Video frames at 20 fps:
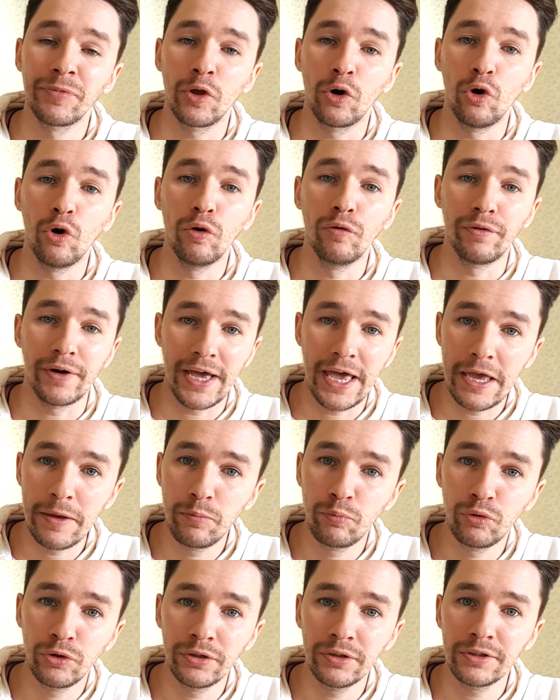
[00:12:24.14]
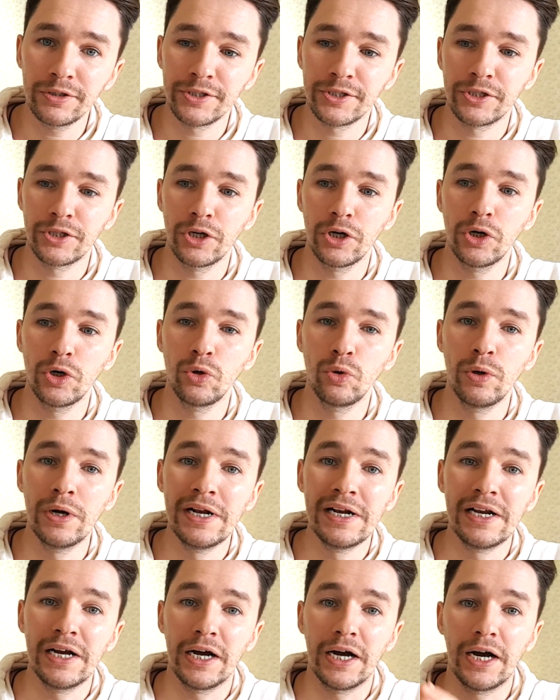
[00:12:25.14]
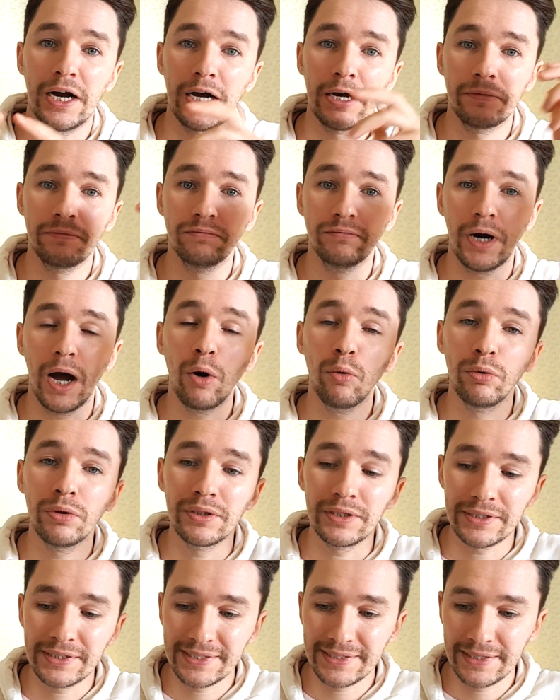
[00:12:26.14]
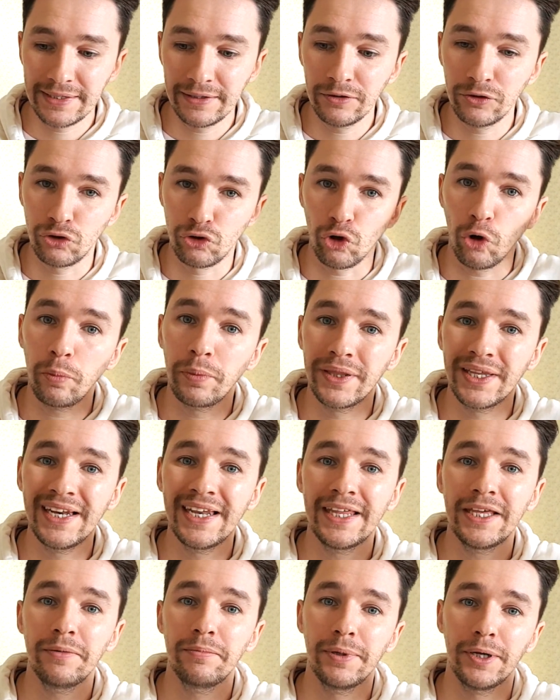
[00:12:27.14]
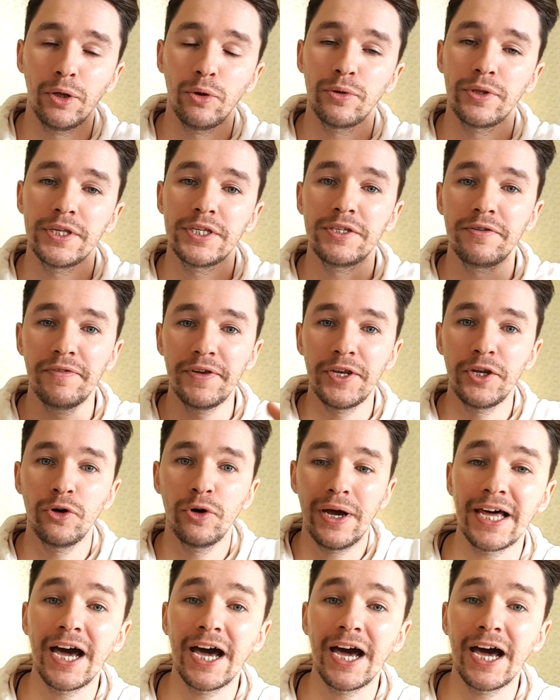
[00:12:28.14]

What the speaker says: of April. So I will still drop the link below this video.